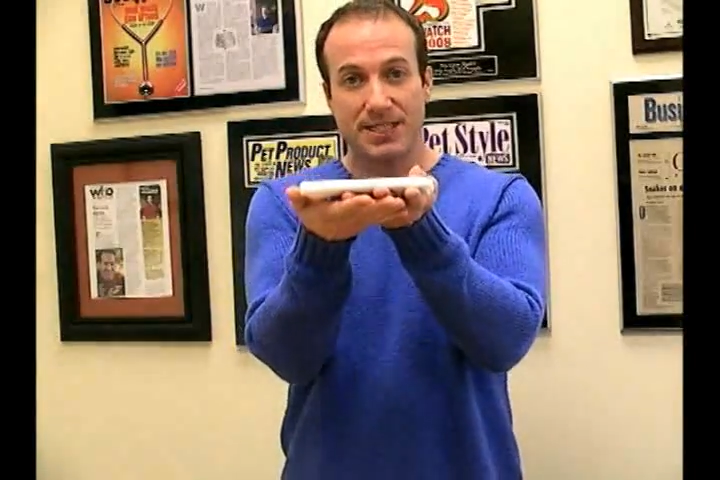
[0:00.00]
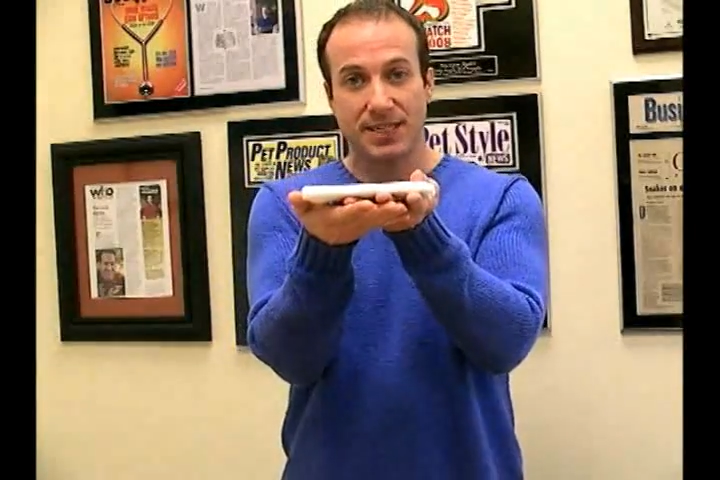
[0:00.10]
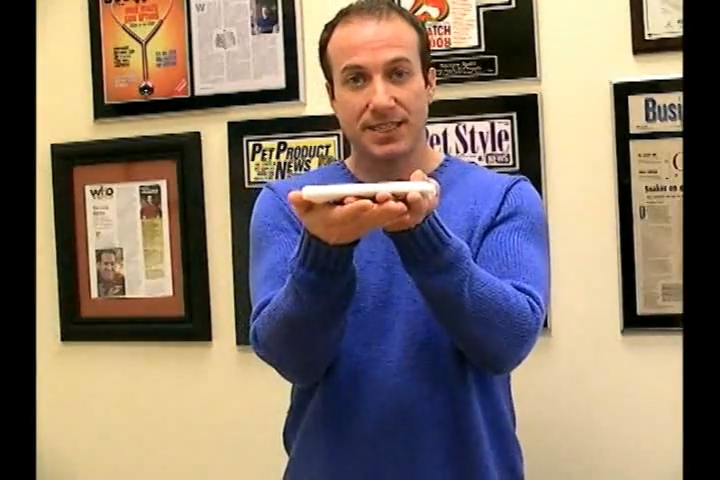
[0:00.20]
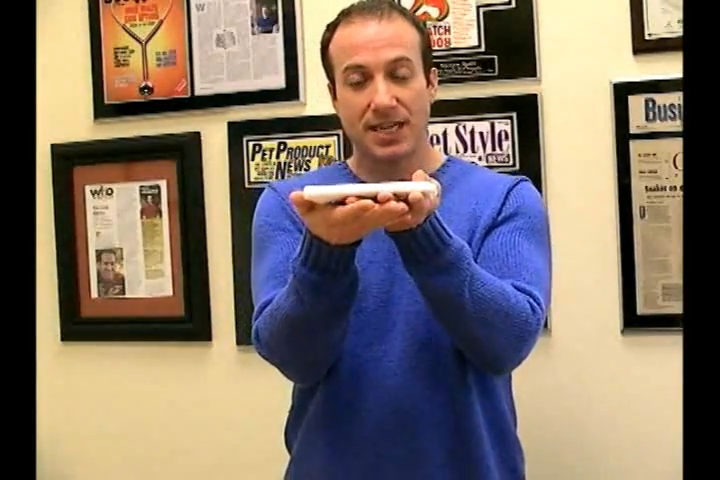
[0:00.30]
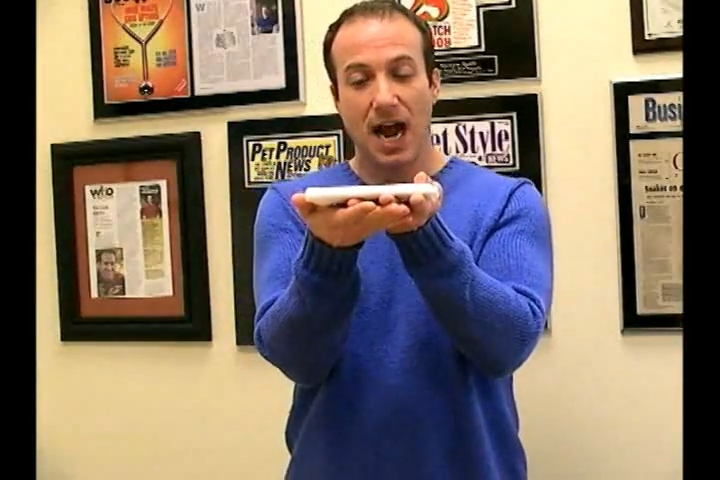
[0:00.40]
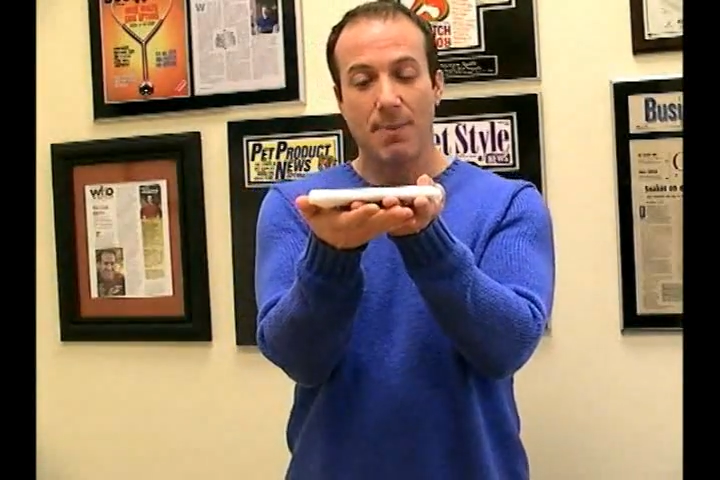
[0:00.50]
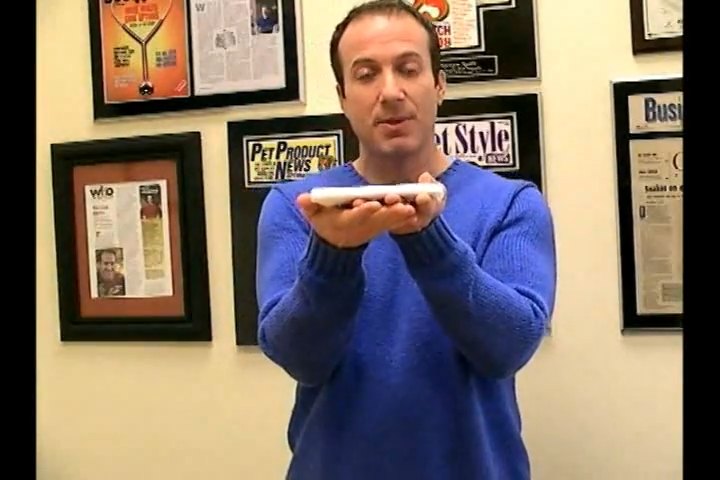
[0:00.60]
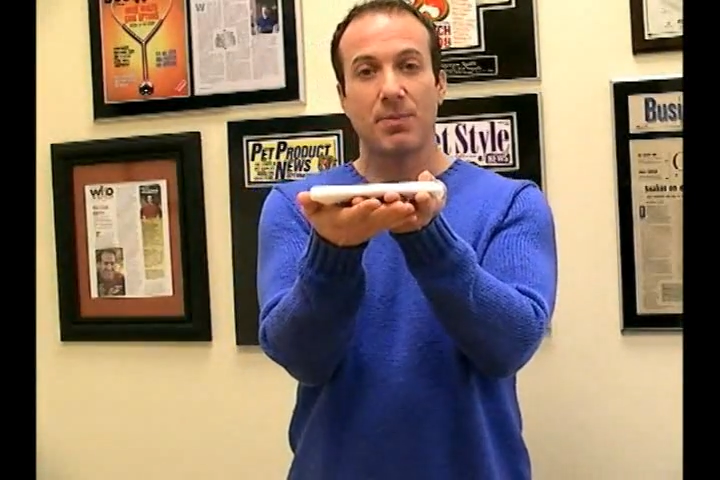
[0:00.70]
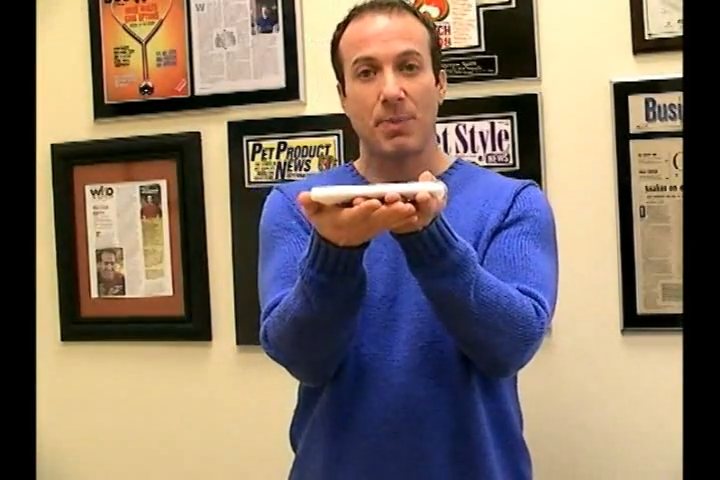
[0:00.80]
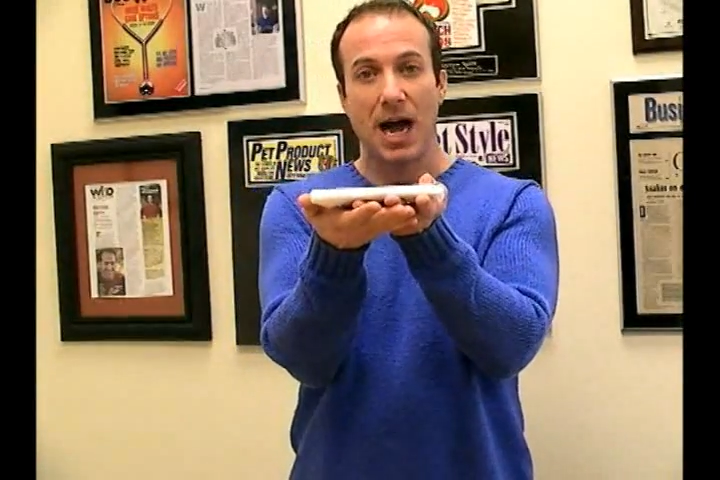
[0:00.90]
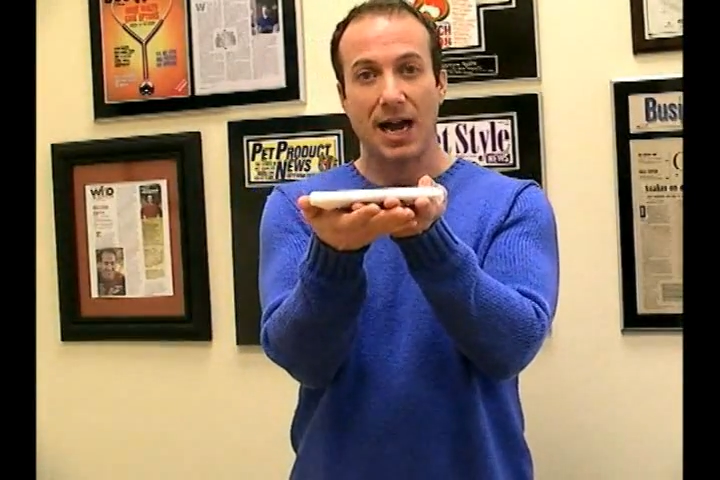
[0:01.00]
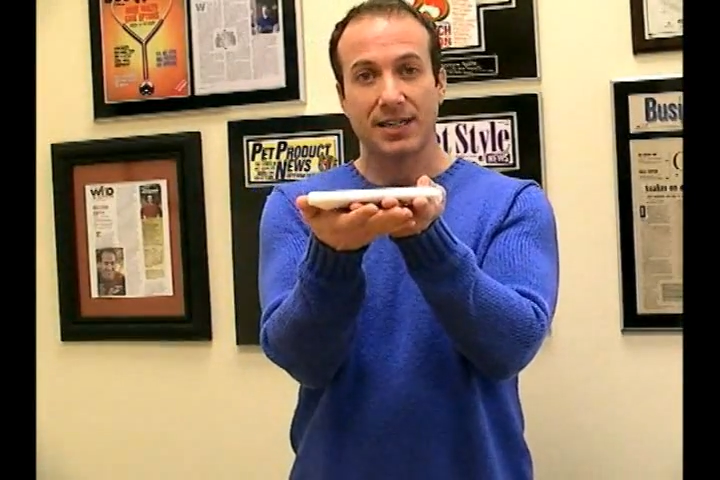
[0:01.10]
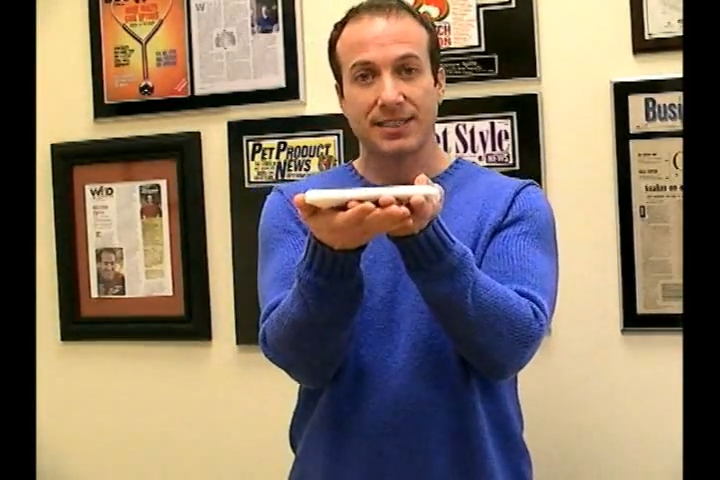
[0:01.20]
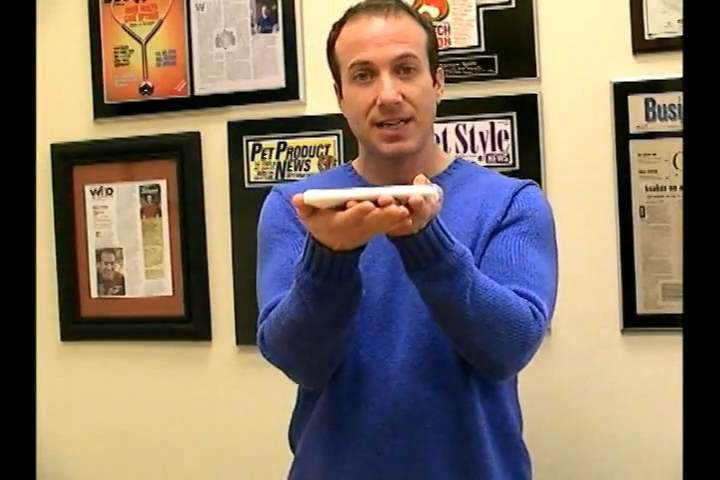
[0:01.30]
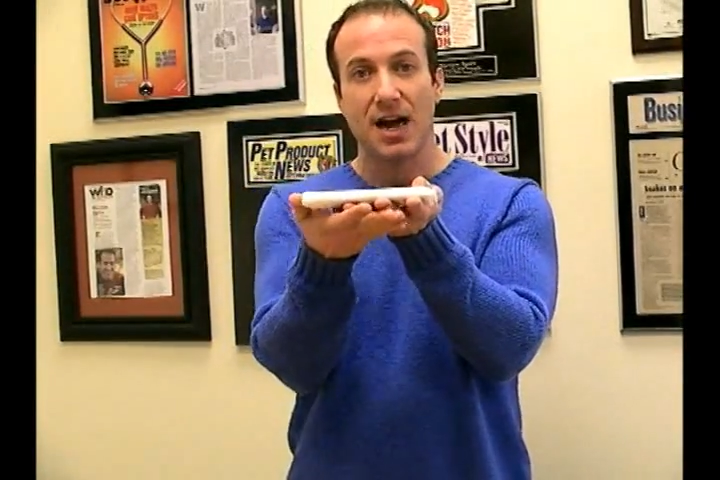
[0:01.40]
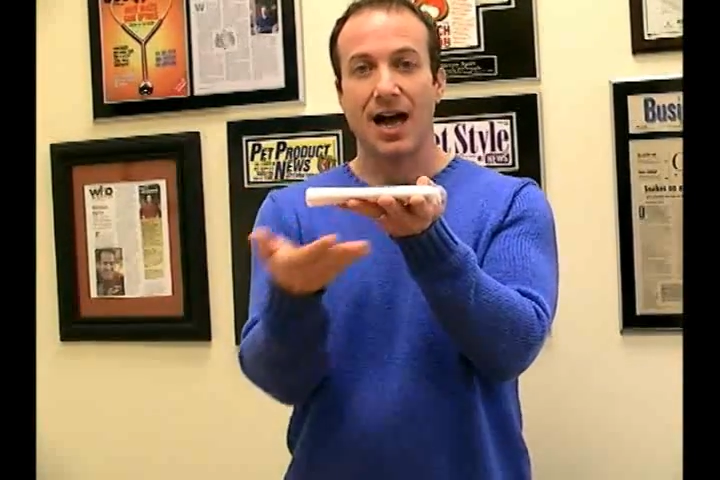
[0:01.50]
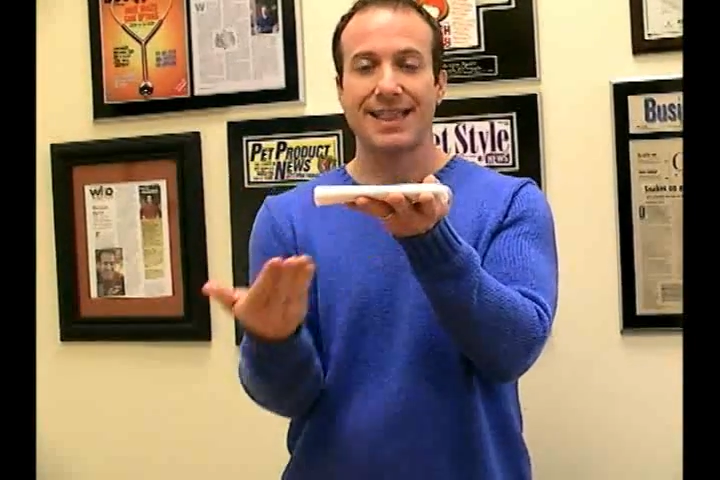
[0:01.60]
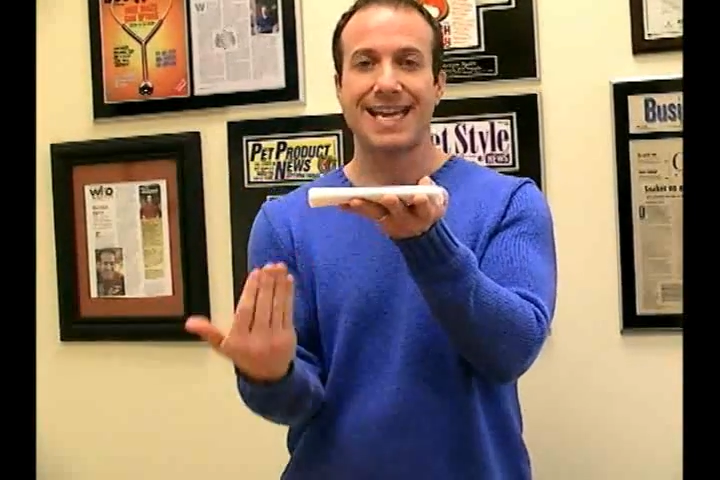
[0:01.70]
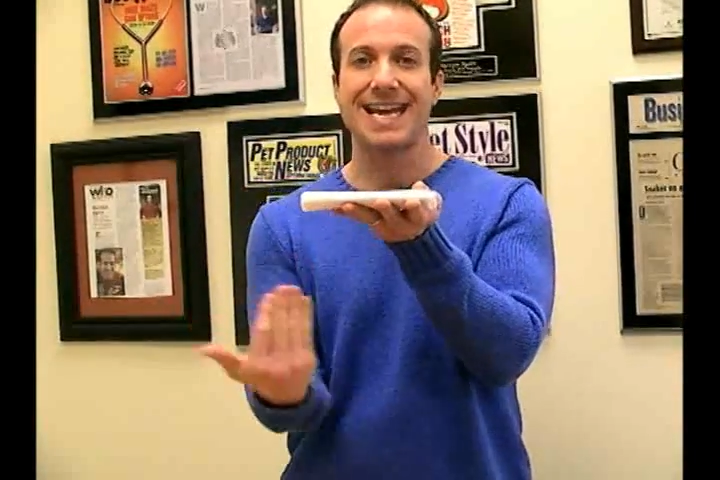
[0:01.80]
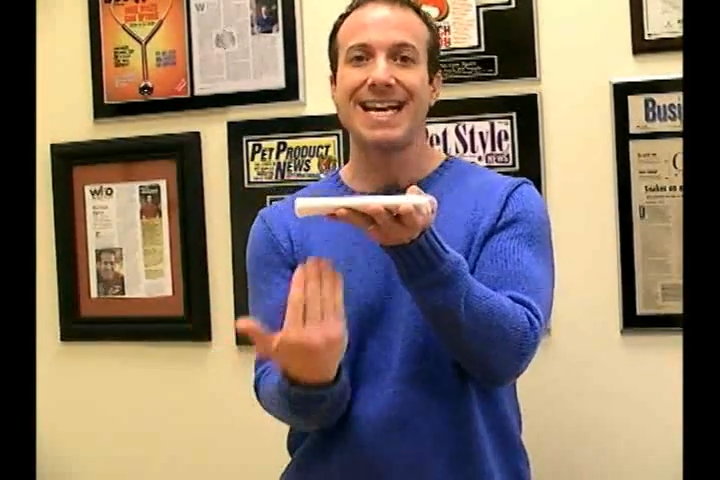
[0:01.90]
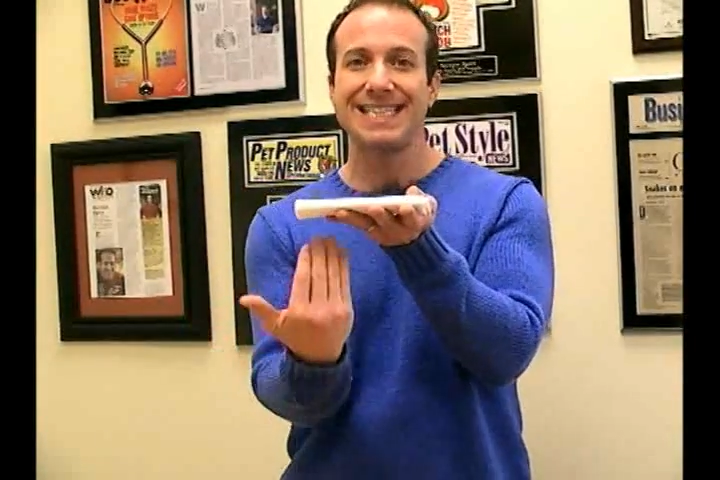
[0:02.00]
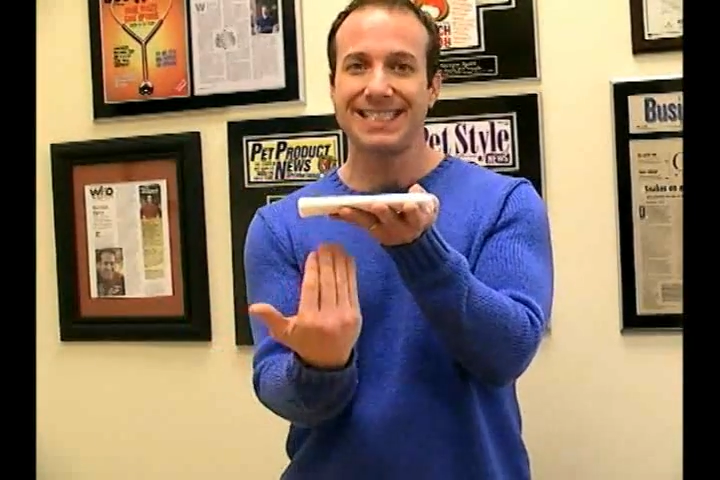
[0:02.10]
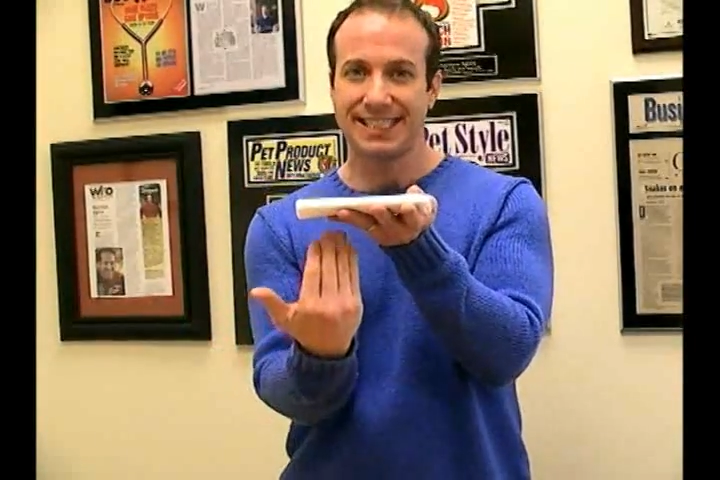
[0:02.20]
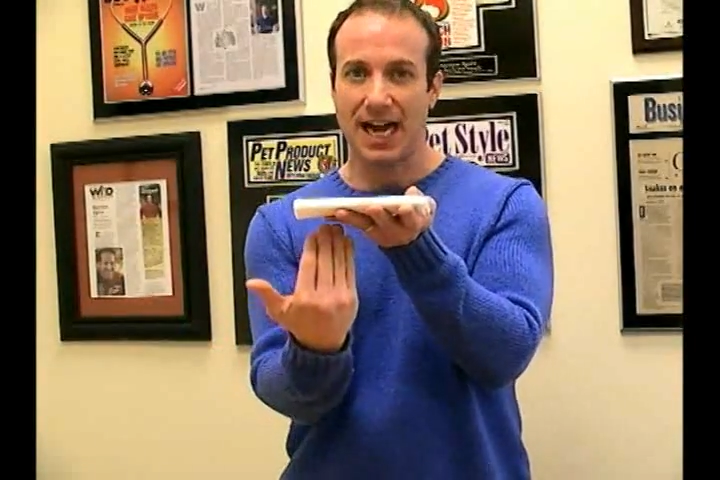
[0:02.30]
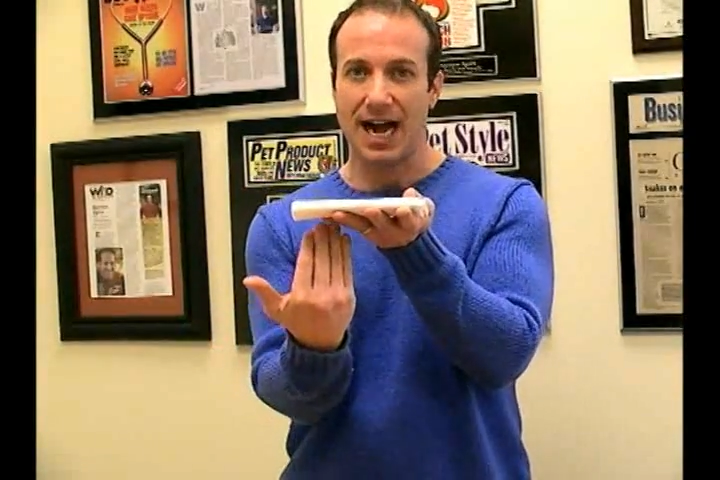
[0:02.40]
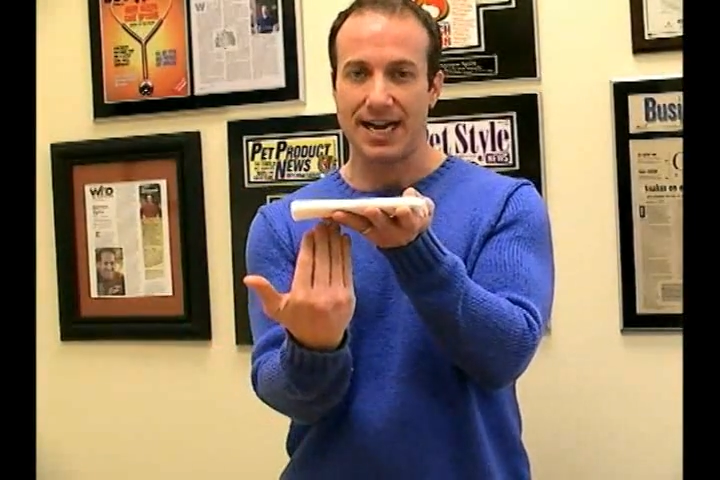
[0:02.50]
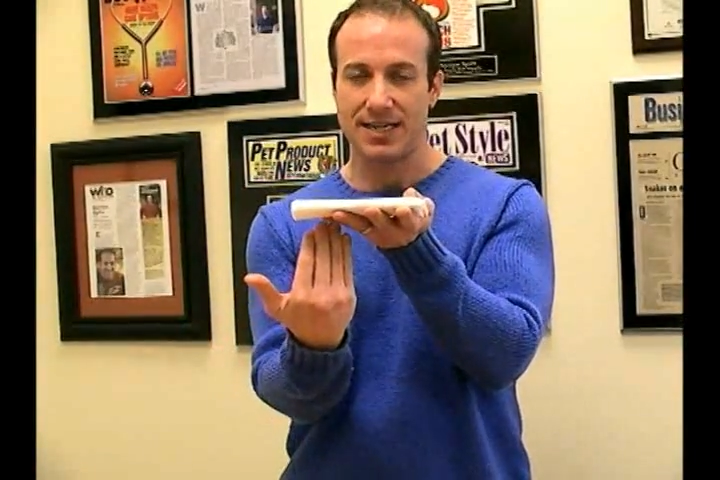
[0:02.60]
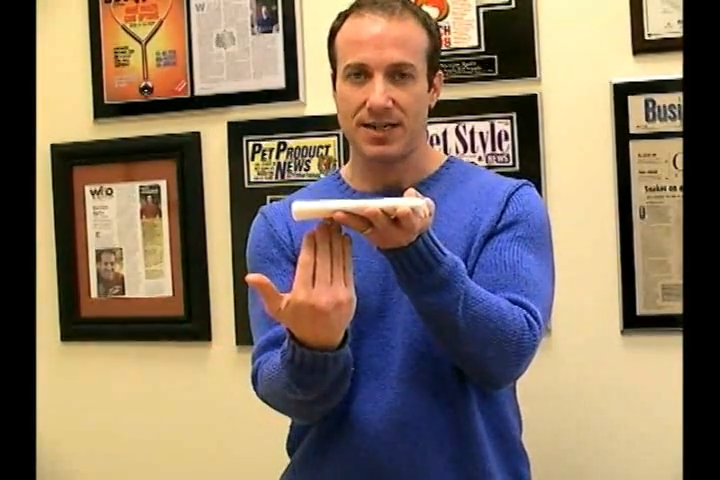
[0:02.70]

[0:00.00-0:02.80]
to the top of the box on the inside